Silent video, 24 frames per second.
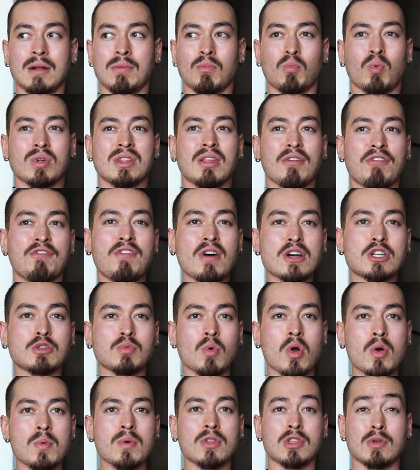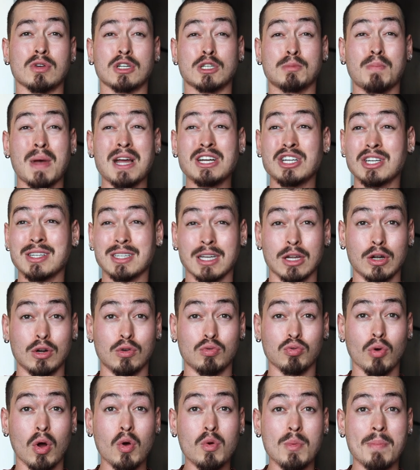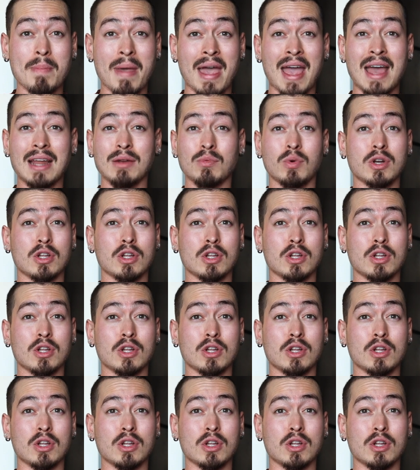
What the fuck's wrong with you? Especially as a grown man,